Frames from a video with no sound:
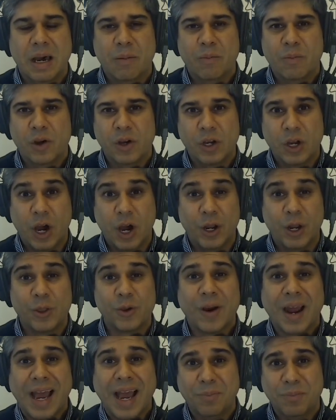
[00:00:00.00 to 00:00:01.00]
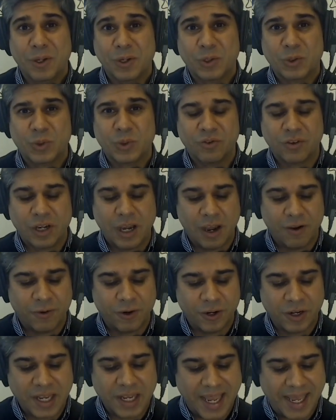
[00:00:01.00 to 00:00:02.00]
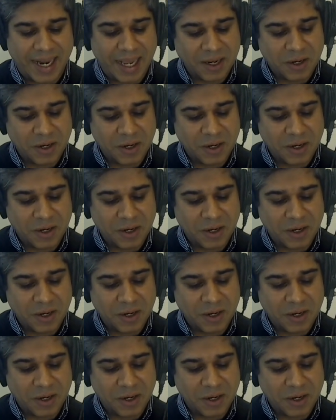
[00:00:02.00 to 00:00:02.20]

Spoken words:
on other IPOs we've covered.